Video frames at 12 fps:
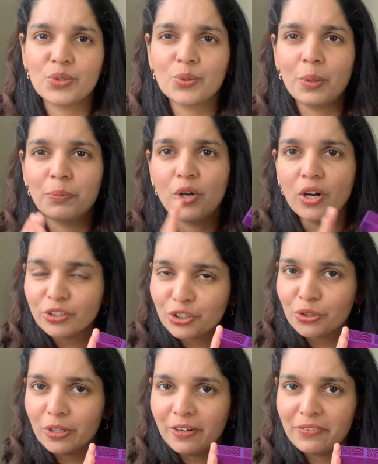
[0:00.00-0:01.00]
So I'm not
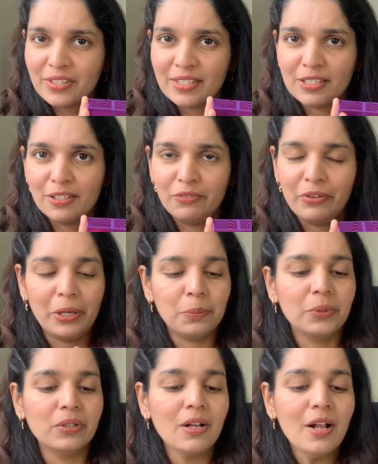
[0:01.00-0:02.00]
sure if it's still
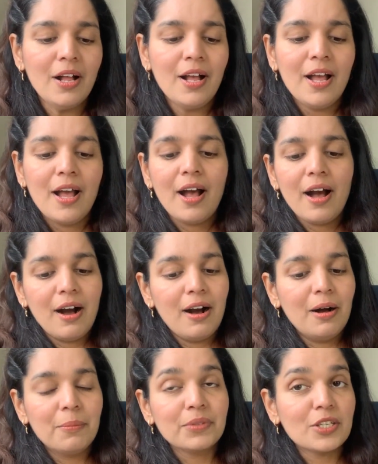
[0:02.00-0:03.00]
available.
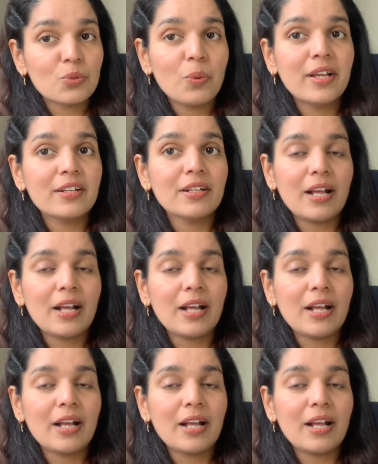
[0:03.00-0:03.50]
This one,